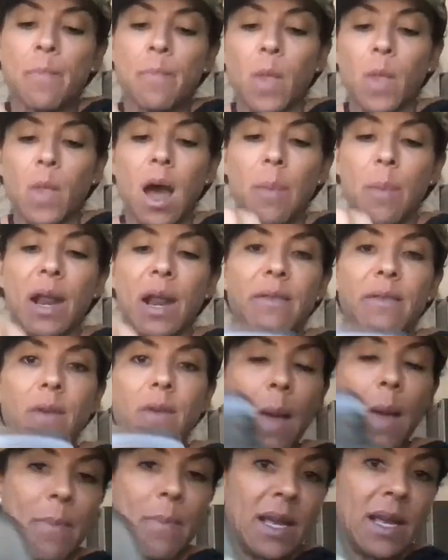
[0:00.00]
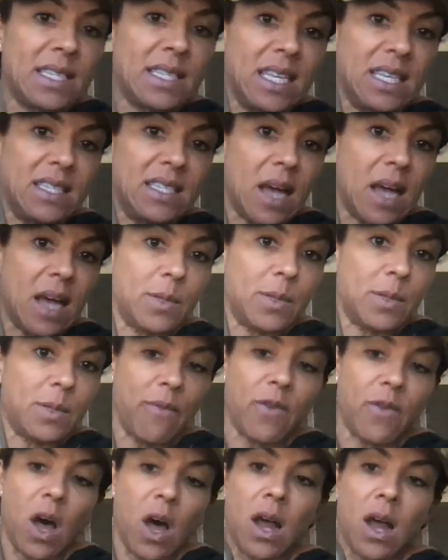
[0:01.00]
But I mix these up. So
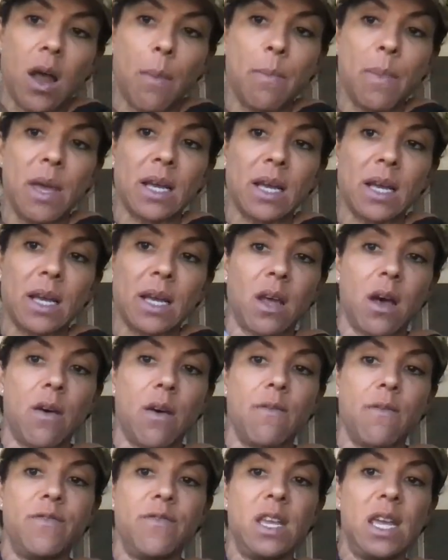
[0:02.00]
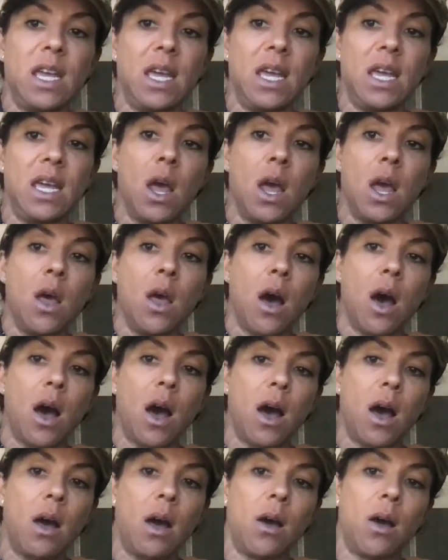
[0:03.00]
I've got a mix of
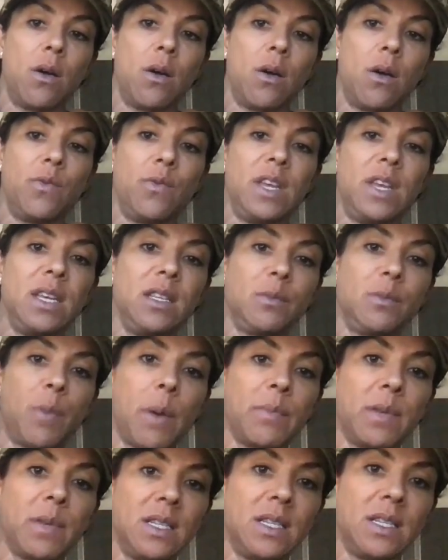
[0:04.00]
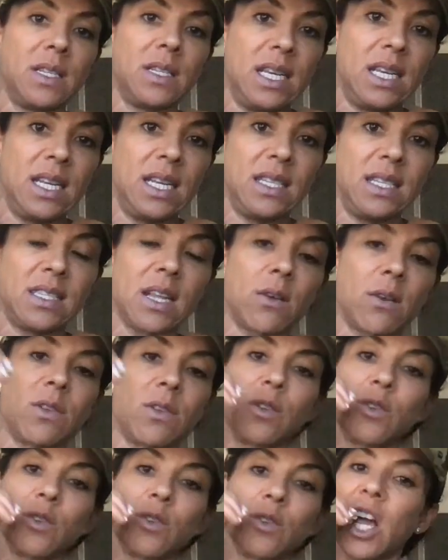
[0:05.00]
these pumpkin seeds that are a
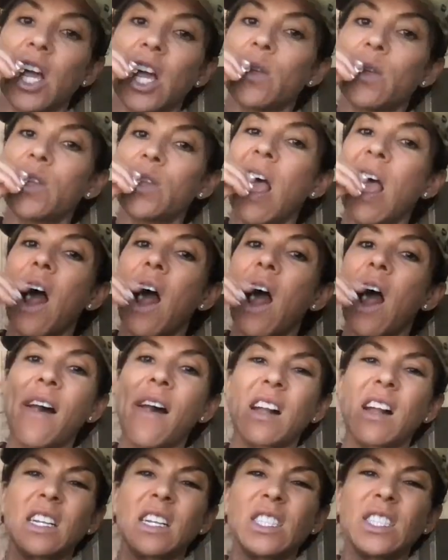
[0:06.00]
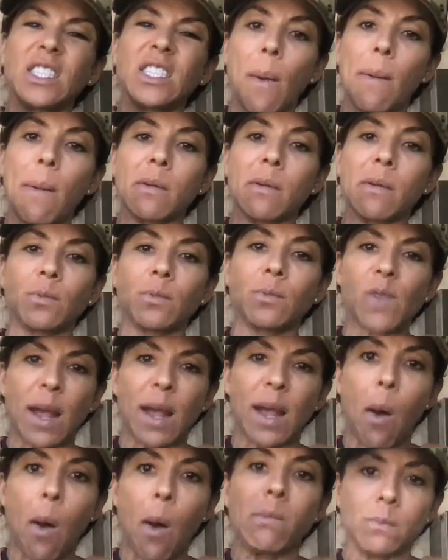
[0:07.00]
little shelled,
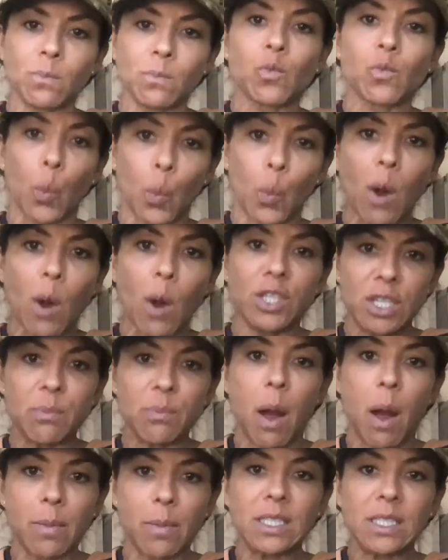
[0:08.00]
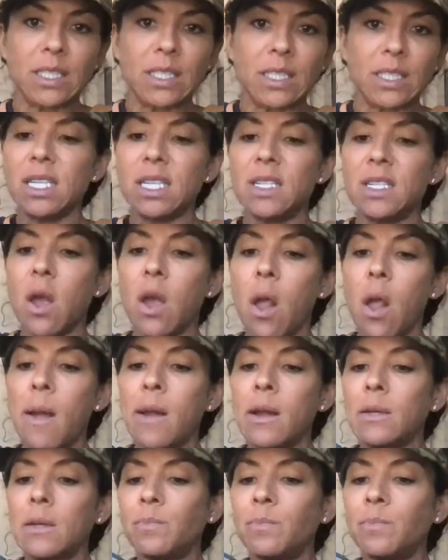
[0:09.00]
like roasted pumpkin seeds,
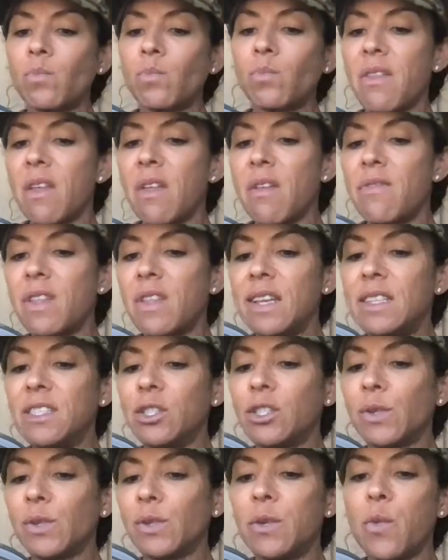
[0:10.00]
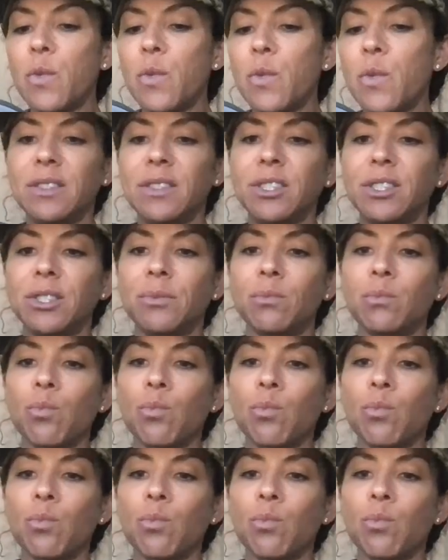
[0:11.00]
and then these green ones